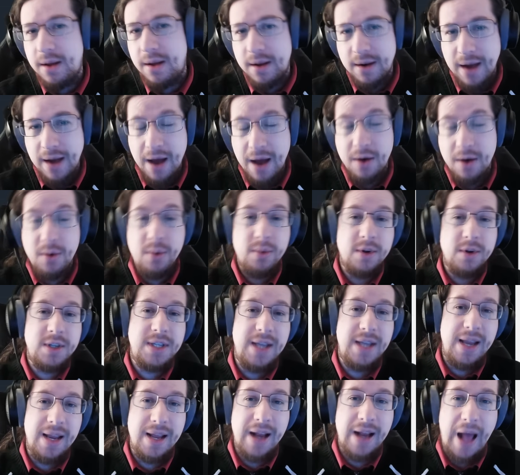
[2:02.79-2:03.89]
Now we're
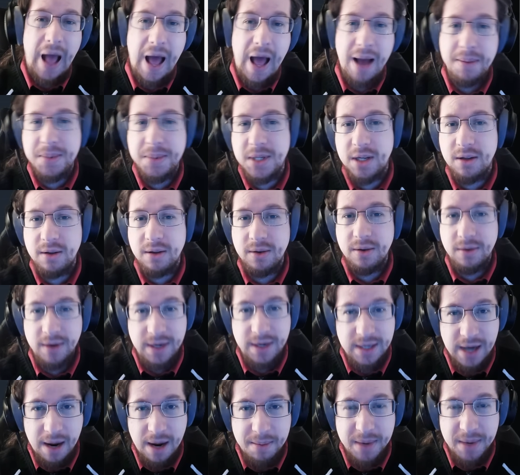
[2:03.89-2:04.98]
seeing it absolutely
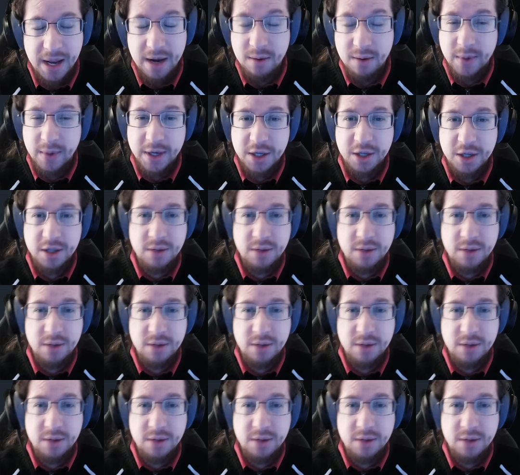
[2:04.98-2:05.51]
dominate, which is